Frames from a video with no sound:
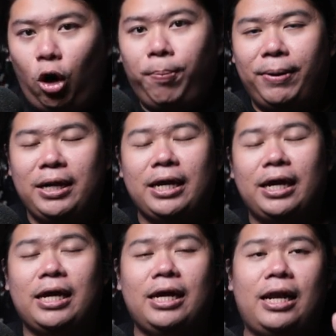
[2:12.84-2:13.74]
opening
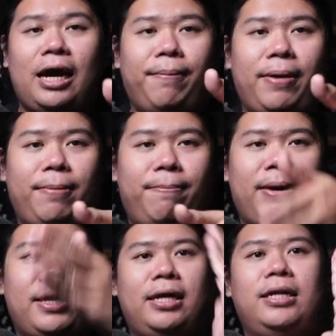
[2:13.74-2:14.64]
it up and
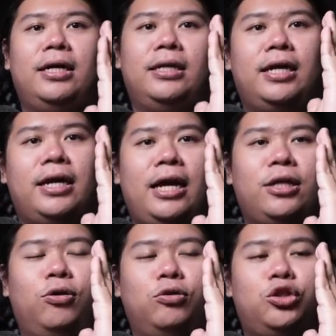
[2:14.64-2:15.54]
making the
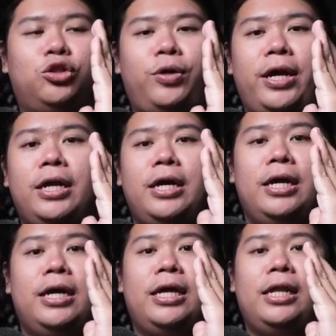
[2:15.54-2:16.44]
cut go straight,
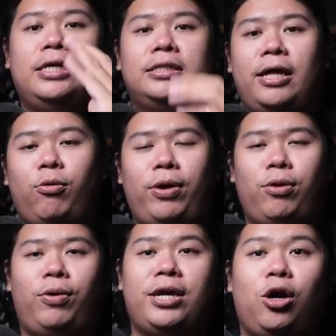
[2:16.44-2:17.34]
it is like
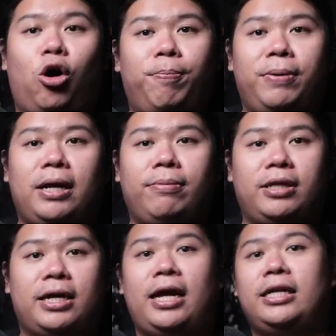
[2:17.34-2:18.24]
when he open up,
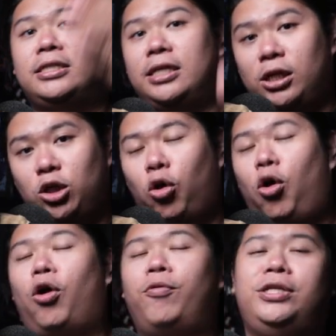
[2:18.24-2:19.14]
the cut is gonna go
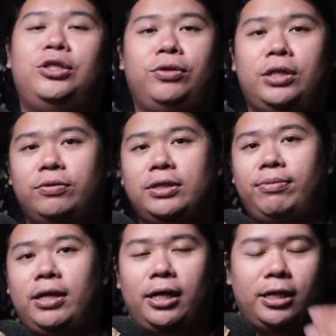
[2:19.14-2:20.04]
horizontal,
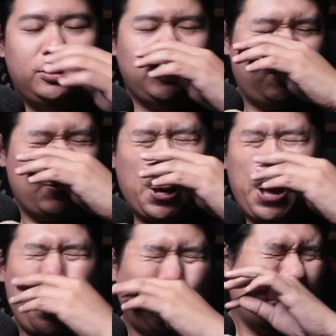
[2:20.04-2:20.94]
something like that. So
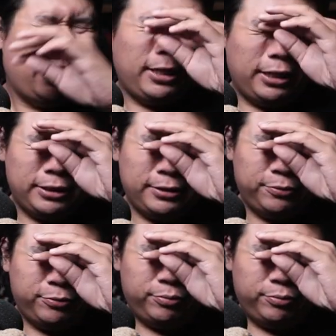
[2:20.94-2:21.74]
that is